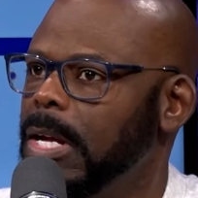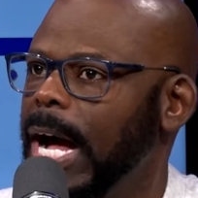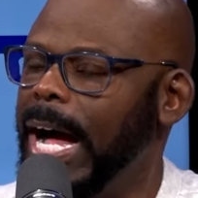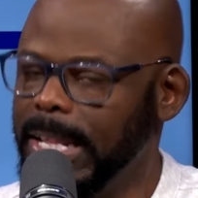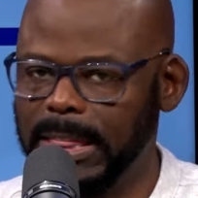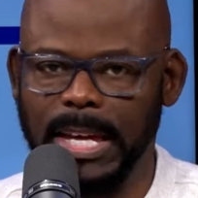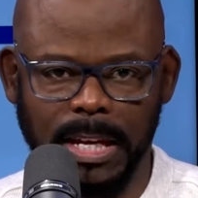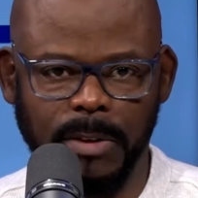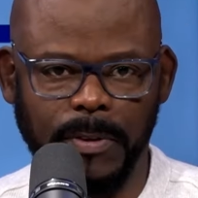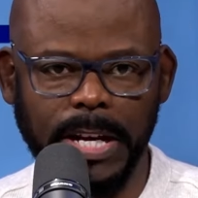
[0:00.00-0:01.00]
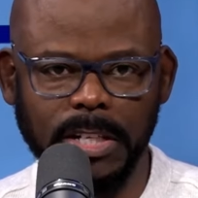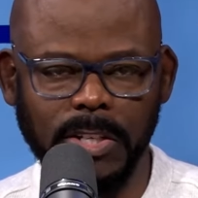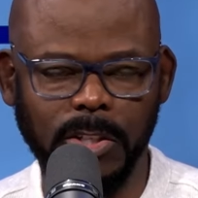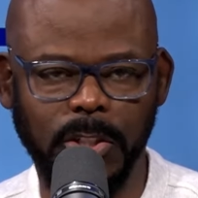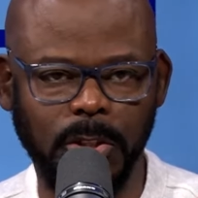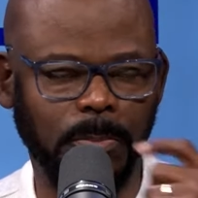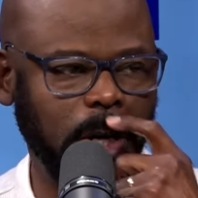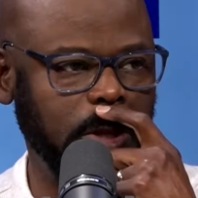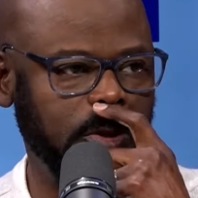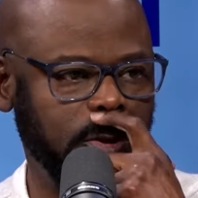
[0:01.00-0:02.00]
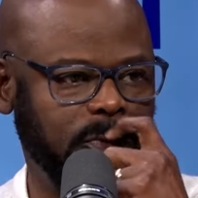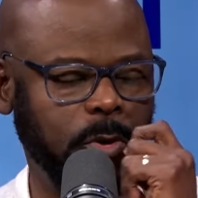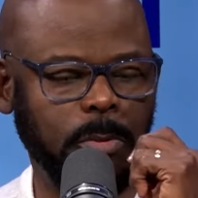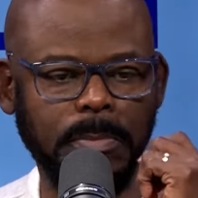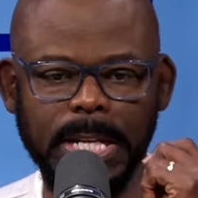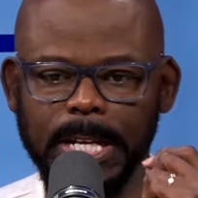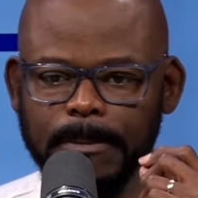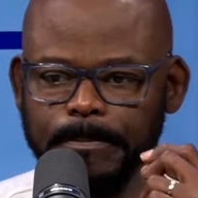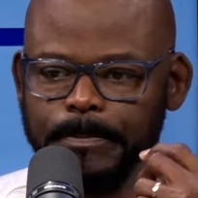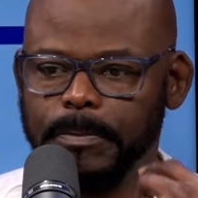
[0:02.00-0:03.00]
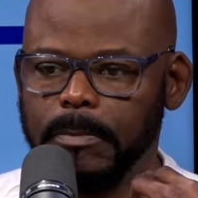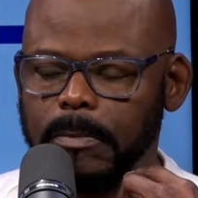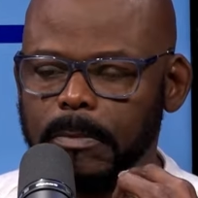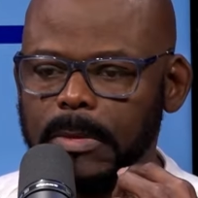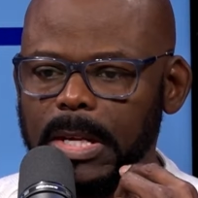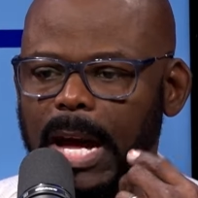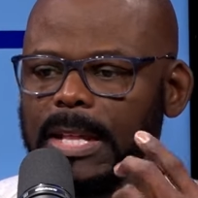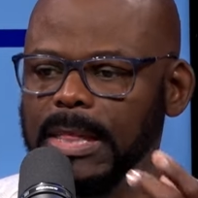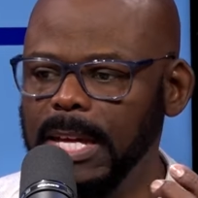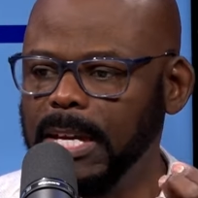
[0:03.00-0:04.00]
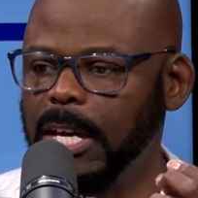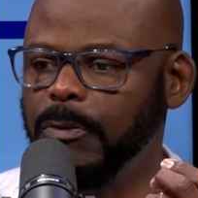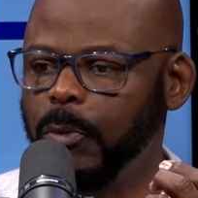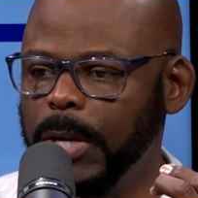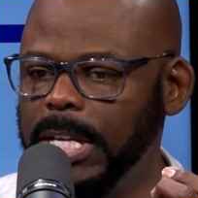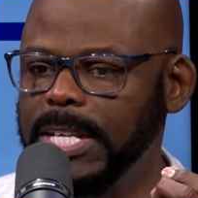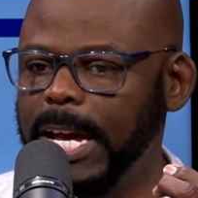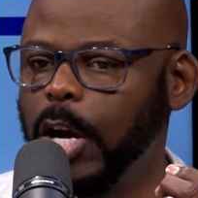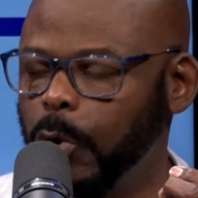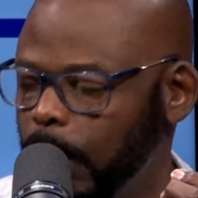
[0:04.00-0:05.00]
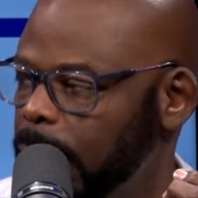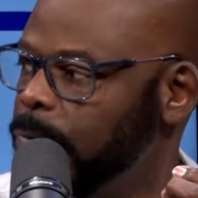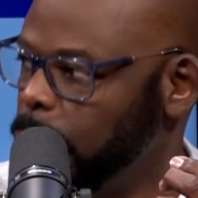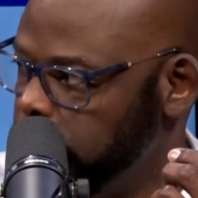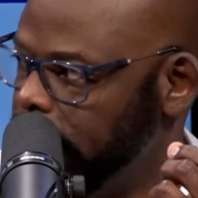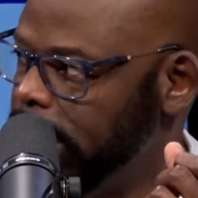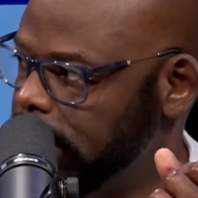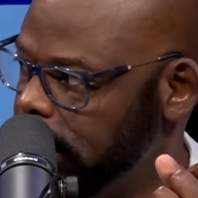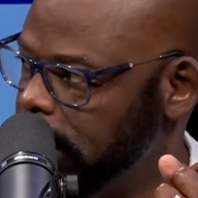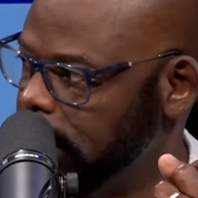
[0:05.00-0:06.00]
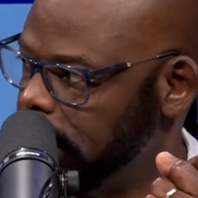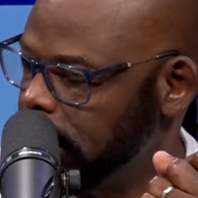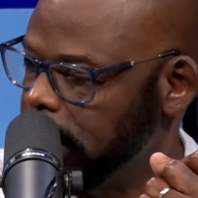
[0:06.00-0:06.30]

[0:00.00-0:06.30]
I think if I can talk to the brothers for a minute. Listen up. I think if we take our rightful place mm-hmm.